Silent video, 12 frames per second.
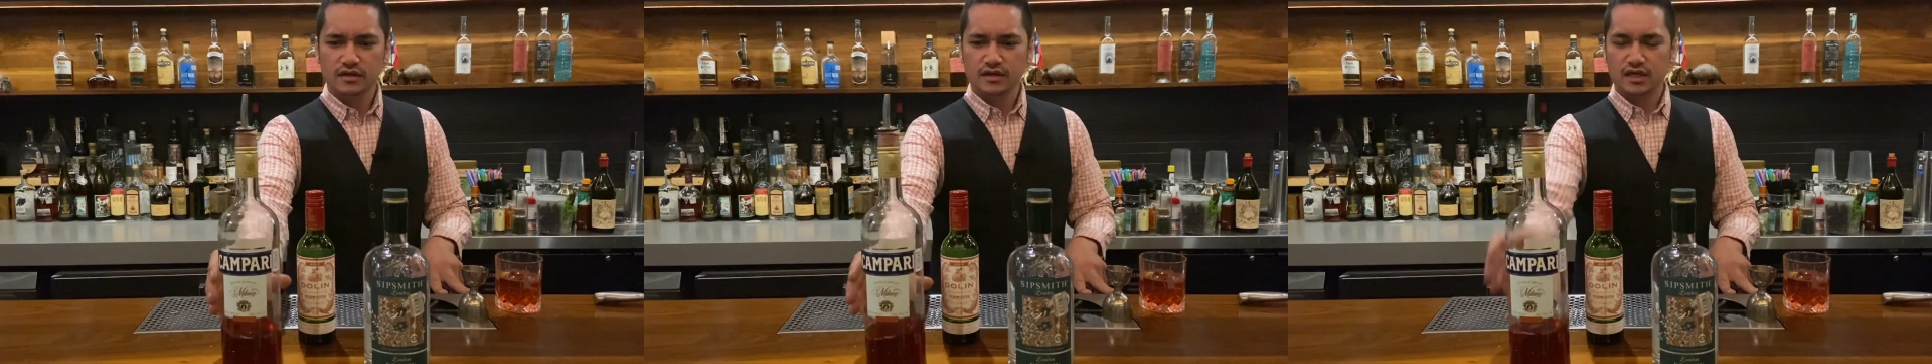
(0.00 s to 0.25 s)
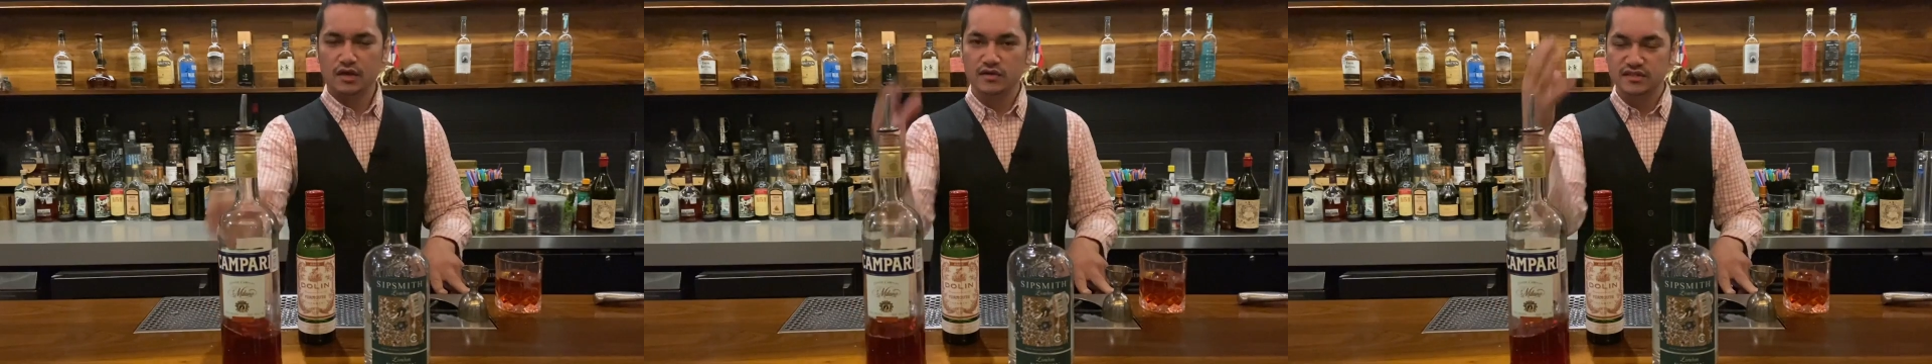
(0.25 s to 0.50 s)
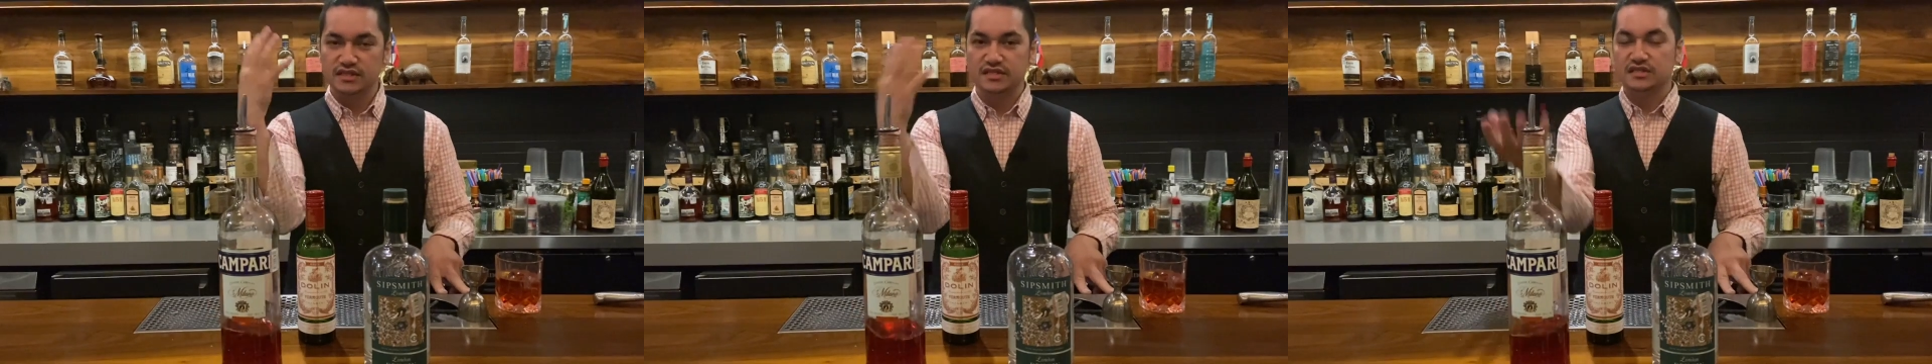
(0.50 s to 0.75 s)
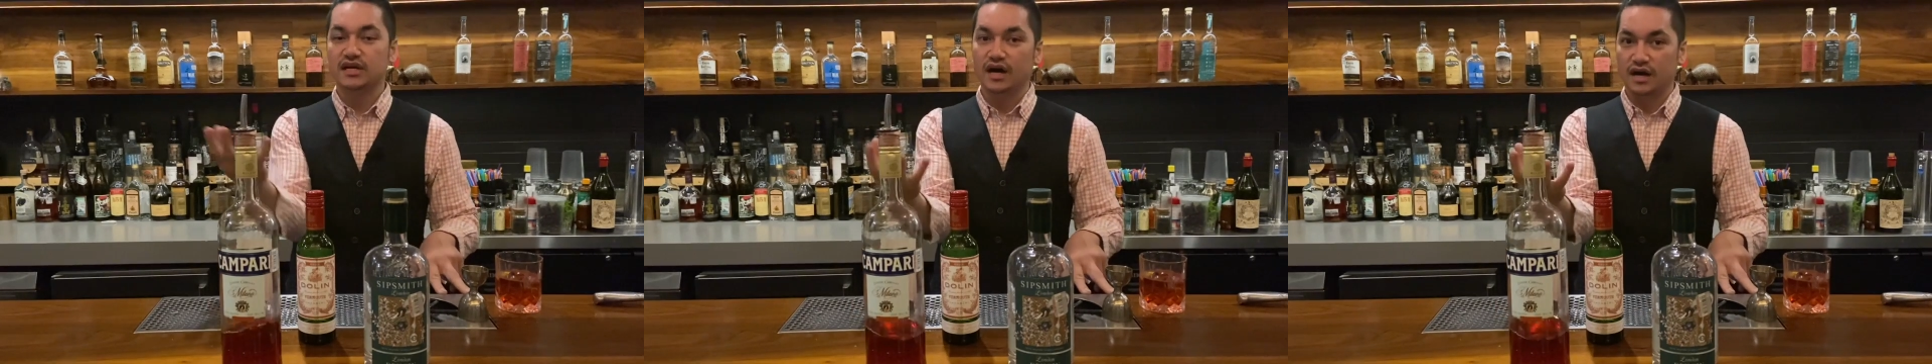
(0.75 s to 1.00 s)
He was the
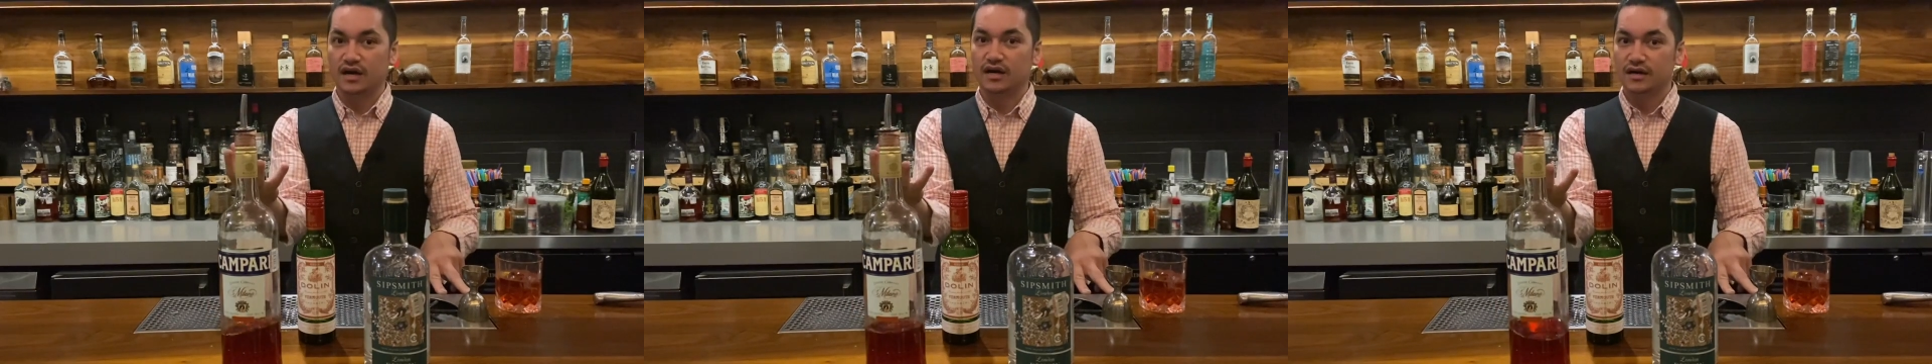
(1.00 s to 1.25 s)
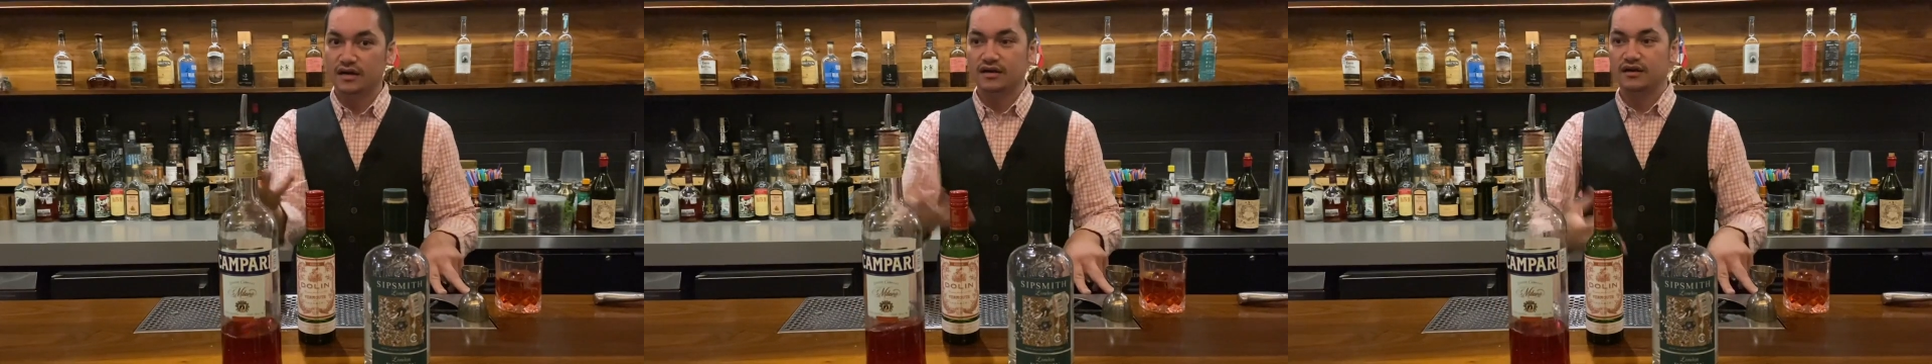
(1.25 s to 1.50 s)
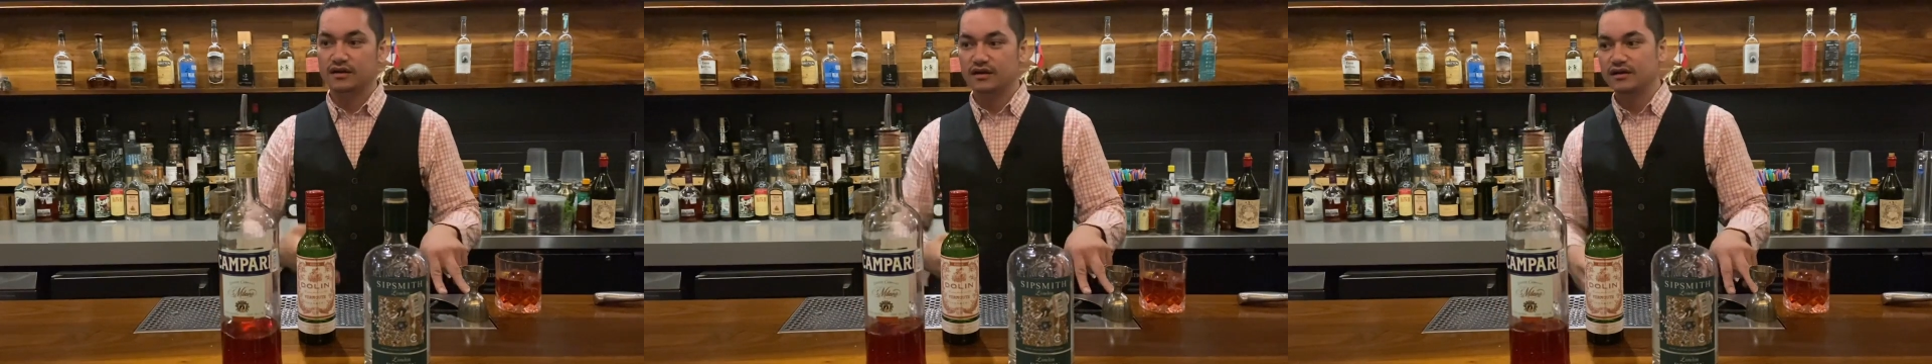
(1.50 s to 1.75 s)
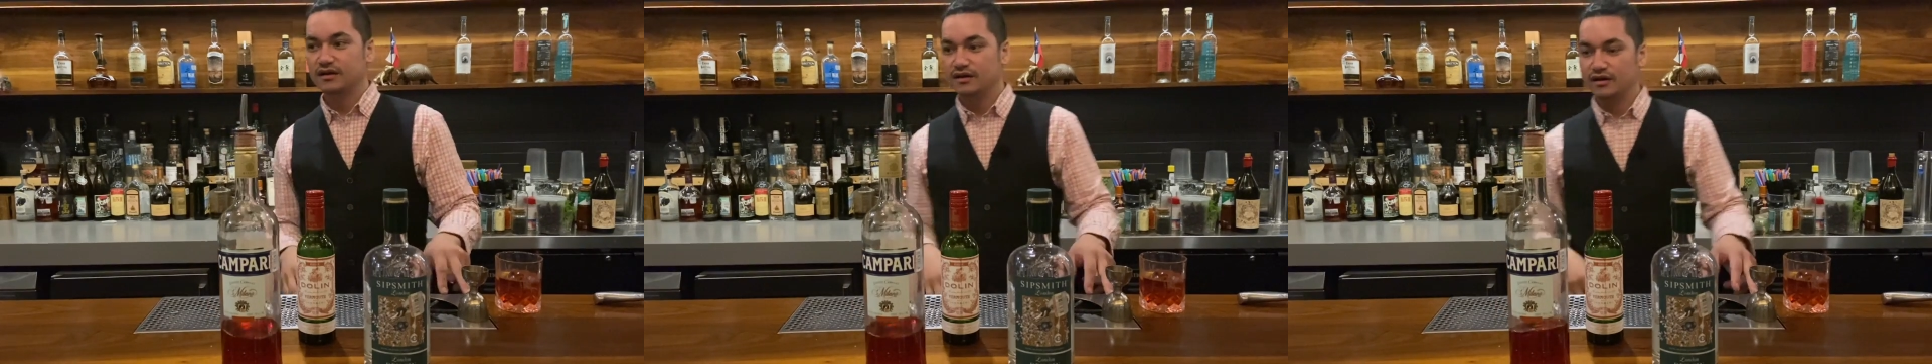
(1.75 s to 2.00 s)
star
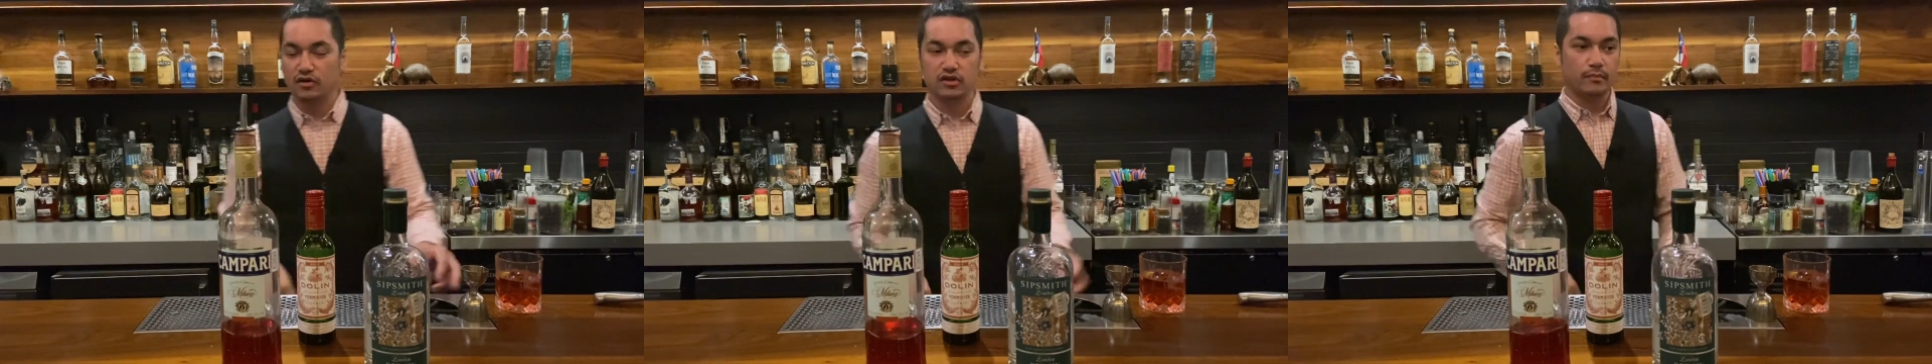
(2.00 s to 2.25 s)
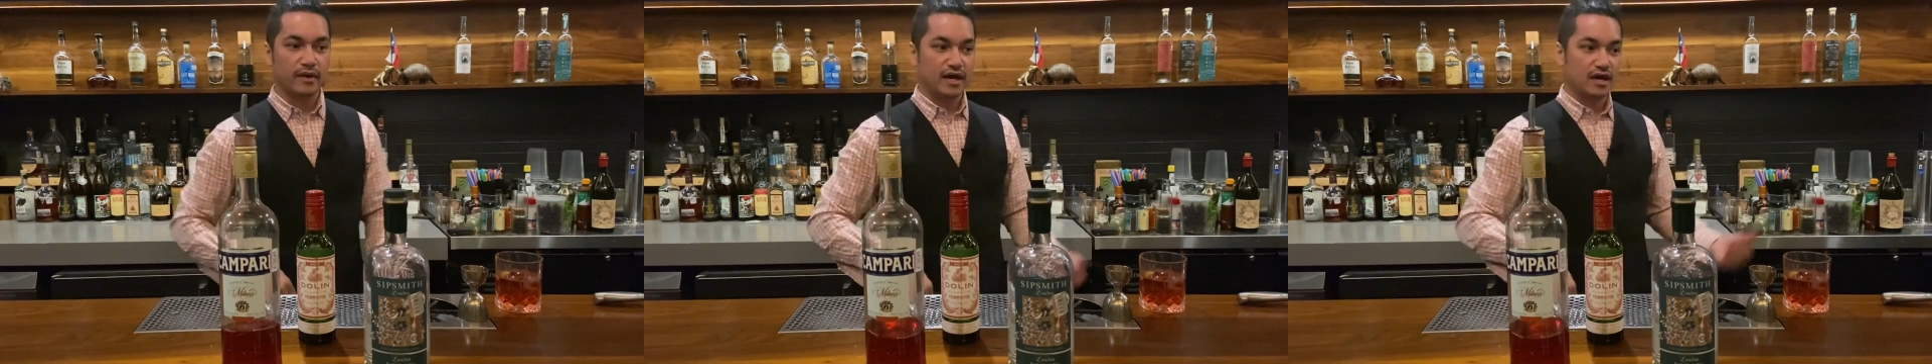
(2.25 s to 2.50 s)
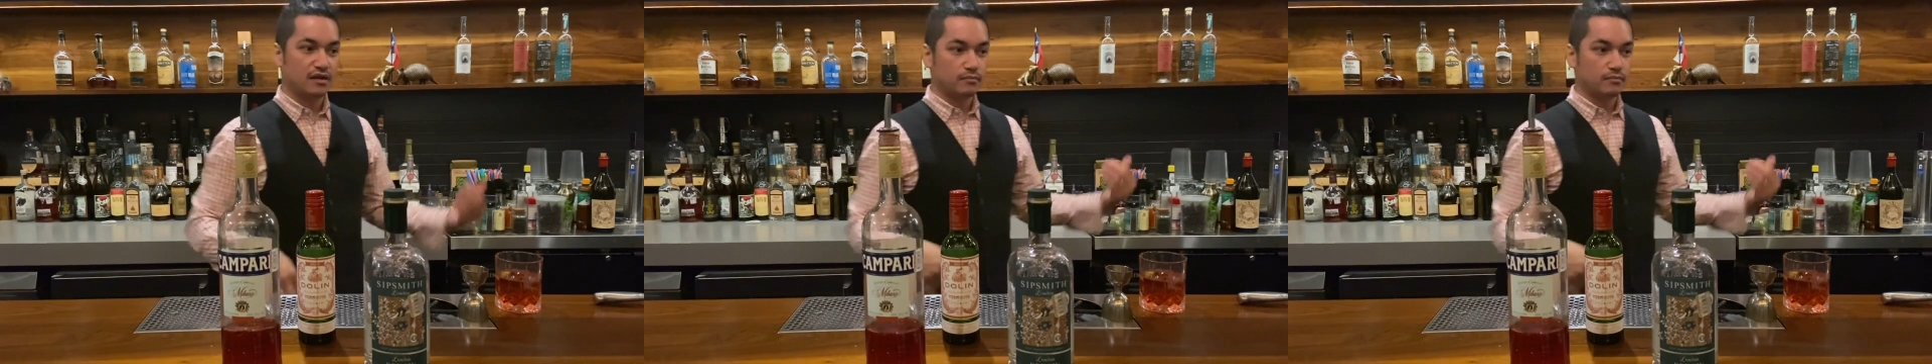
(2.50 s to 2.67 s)
of the band.